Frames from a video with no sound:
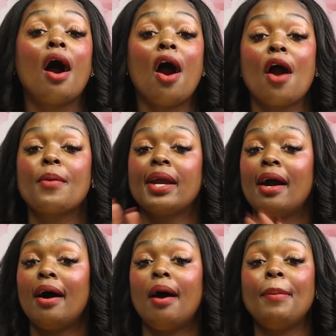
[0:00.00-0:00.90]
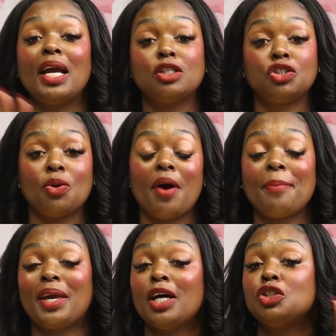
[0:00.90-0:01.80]
hurry up and join
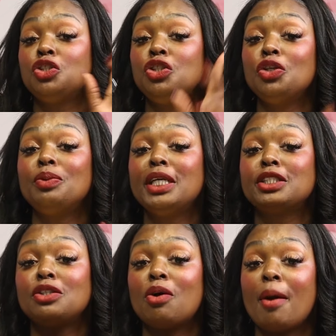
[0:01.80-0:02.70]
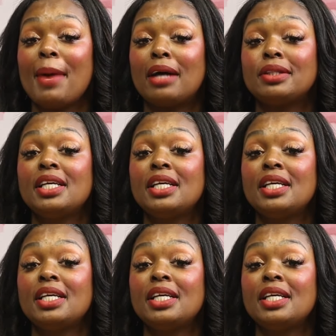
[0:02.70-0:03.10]
because you need to know about